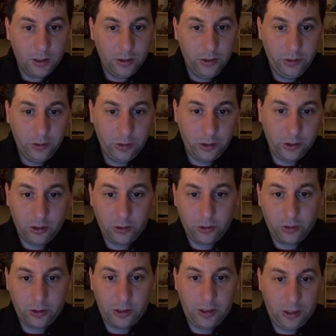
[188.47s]
This is going to
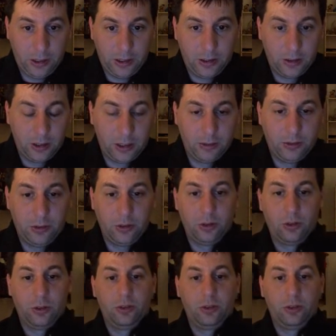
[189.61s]
usually get handed off to